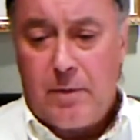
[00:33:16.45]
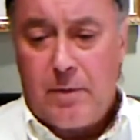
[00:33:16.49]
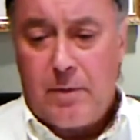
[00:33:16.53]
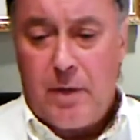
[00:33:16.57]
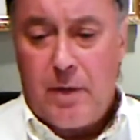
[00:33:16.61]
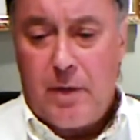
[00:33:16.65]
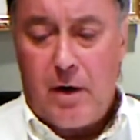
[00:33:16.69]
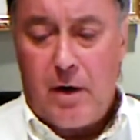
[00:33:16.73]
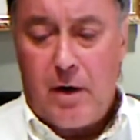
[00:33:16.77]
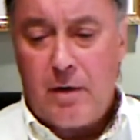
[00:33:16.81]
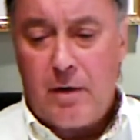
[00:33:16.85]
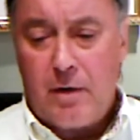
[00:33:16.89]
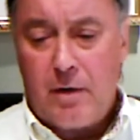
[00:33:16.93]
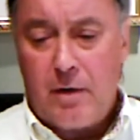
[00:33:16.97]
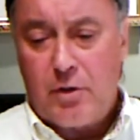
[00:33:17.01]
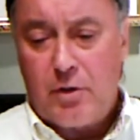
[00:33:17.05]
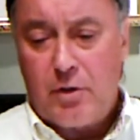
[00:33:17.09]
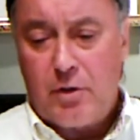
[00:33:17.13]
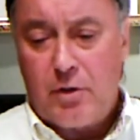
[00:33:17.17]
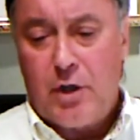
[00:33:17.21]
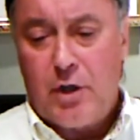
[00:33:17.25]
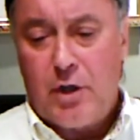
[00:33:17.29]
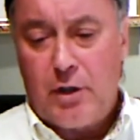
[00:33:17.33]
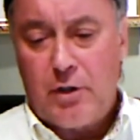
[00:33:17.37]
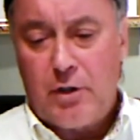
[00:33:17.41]
There are
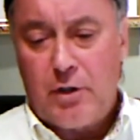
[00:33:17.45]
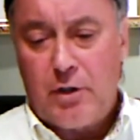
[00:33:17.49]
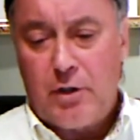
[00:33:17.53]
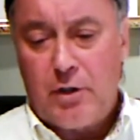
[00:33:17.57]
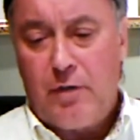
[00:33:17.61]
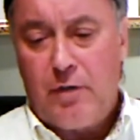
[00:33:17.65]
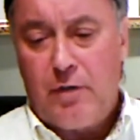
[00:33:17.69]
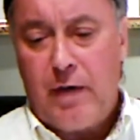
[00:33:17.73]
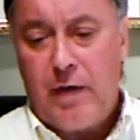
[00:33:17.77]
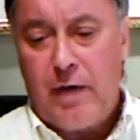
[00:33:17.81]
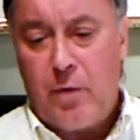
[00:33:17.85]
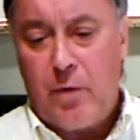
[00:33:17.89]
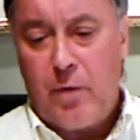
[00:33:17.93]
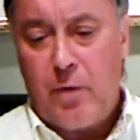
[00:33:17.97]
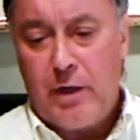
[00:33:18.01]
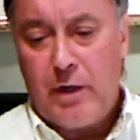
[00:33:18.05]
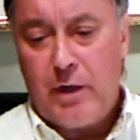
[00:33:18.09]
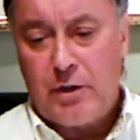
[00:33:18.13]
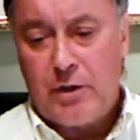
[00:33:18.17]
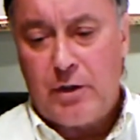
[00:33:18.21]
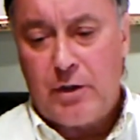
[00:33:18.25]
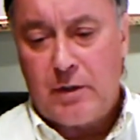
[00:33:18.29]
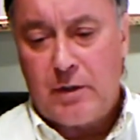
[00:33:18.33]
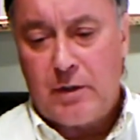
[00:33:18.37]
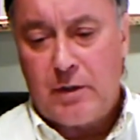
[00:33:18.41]
judges'
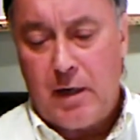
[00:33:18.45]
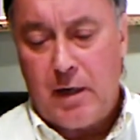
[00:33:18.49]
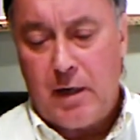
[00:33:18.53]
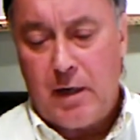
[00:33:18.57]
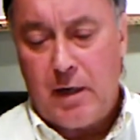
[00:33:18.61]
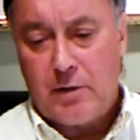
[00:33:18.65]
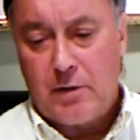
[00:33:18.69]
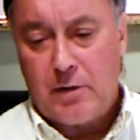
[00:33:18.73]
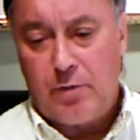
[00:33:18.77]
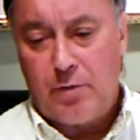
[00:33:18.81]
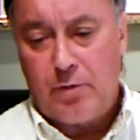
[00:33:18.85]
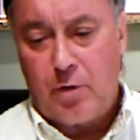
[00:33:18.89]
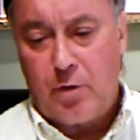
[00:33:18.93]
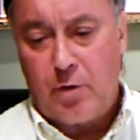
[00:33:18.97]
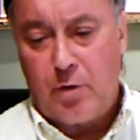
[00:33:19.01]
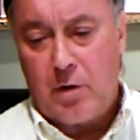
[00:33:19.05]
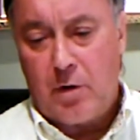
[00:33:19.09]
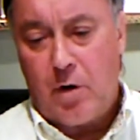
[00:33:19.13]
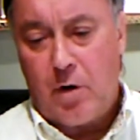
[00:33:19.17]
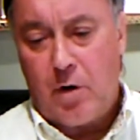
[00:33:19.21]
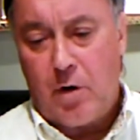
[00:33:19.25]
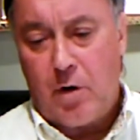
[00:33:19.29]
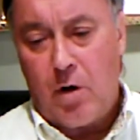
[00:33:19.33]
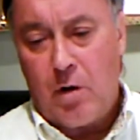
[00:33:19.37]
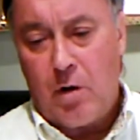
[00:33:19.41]
evaluation cards for
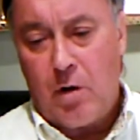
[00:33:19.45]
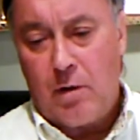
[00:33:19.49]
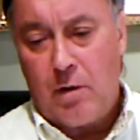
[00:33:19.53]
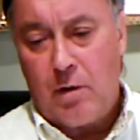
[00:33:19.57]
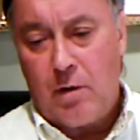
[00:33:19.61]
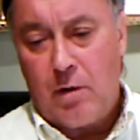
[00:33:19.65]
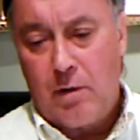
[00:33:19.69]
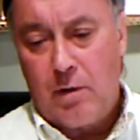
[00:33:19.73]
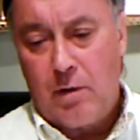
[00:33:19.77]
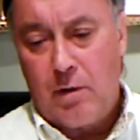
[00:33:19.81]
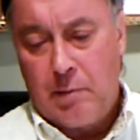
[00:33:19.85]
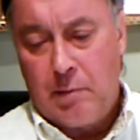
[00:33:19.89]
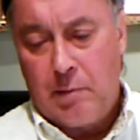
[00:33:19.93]
all